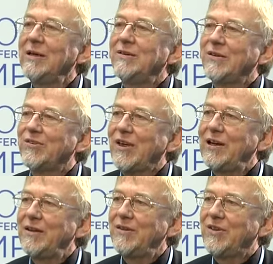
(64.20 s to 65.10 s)
then
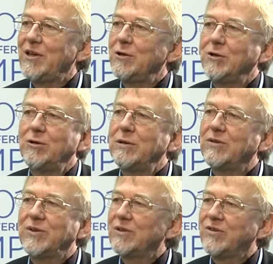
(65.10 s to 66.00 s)
suddenly they say, oh, you know,
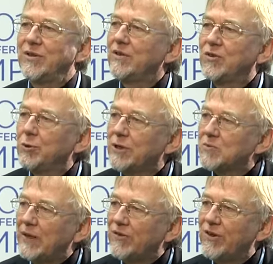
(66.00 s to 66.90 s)
it's too
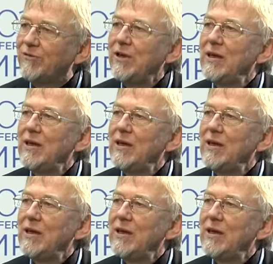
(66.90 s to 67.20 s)
expensive.